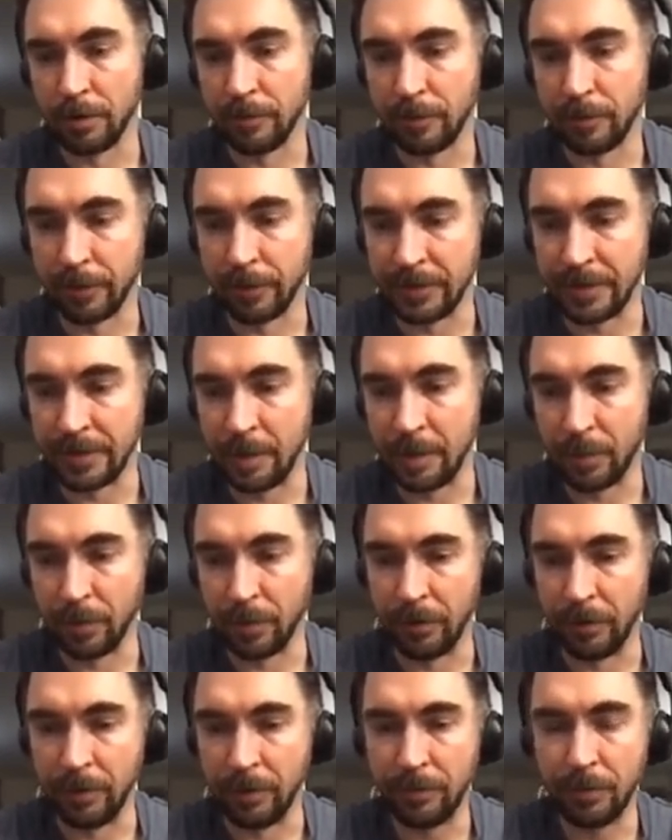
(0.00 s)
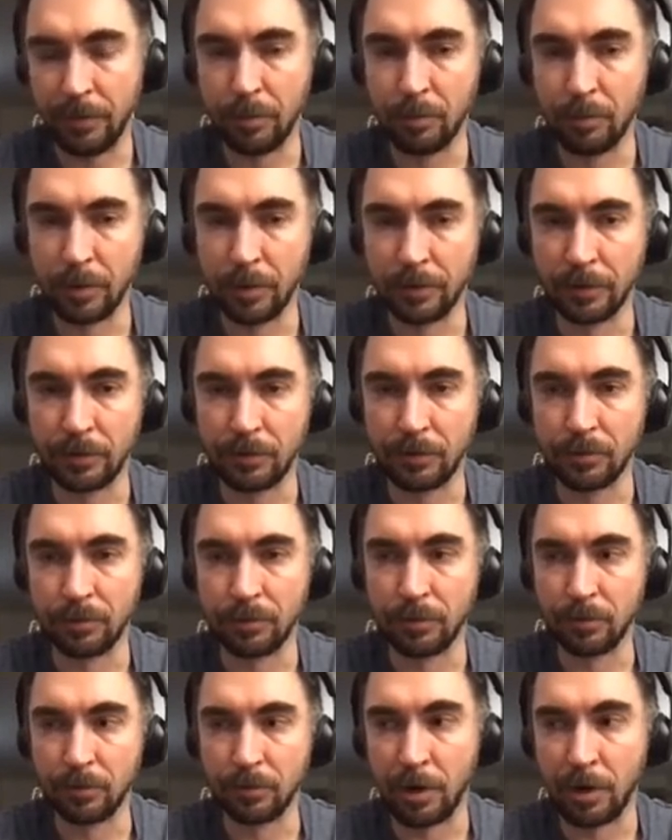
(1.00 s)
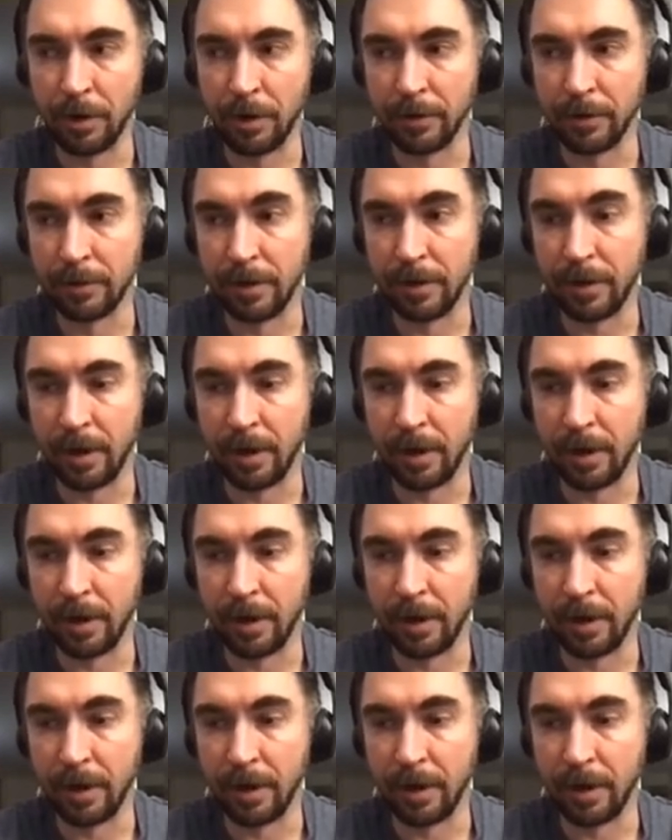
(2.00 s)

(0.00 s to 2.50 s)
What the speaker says: For example, if you want to run